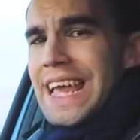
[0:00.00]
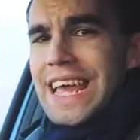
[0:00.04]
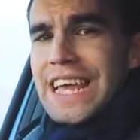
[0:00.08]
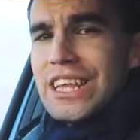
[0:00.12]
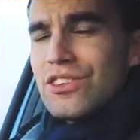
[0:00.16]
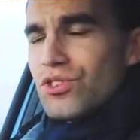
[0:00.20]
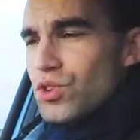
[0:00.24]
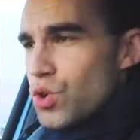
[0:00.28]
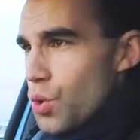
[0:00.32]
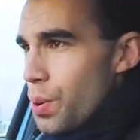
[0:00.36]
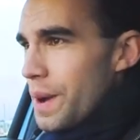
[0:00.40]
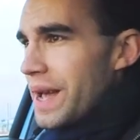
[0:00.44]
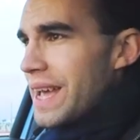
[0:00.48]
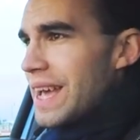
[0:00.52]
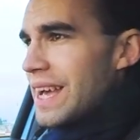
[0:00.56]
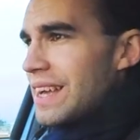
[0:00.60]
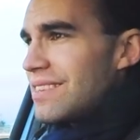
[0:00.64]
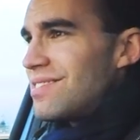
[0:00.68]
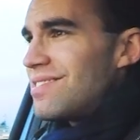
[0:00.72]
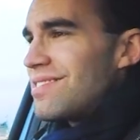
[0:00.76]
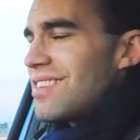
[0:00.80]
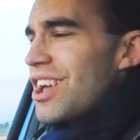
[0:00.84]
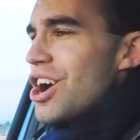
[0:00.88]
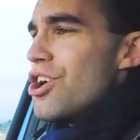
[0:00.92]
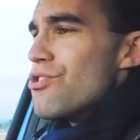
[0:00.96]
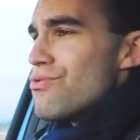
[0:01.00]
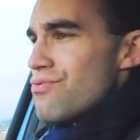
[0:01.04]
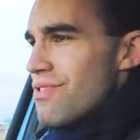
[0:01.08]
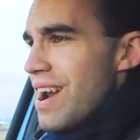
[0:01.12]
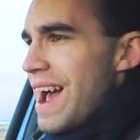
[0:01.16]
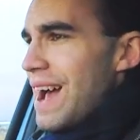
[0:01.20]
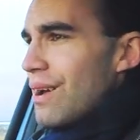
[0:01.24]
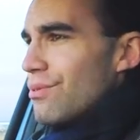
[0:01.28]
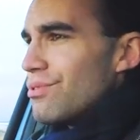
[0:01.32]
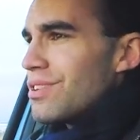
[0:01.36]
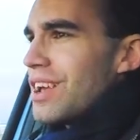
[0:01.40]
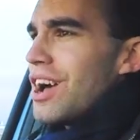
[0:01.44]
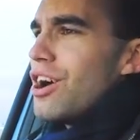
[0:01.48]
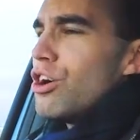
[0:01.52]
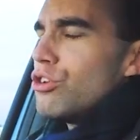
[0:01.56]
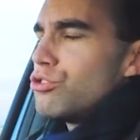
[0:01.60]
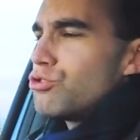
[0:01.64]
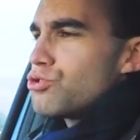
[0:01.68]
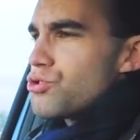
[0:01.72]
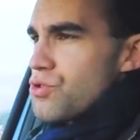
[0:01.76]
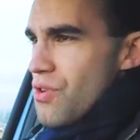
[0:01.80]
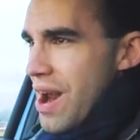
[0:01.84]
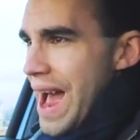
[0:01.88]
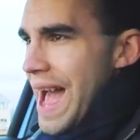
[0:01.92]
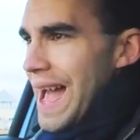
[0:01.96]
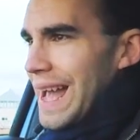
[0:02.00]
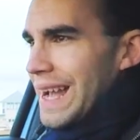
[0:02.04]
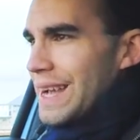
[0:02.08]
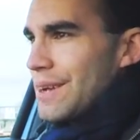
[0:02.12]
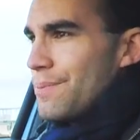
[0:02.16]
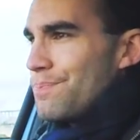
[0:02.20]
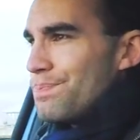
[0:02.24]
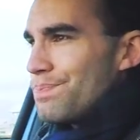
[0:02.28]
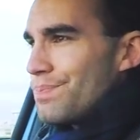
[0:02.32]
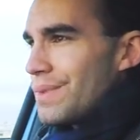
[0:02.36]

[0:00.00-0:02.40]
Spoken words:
is quickest around our track.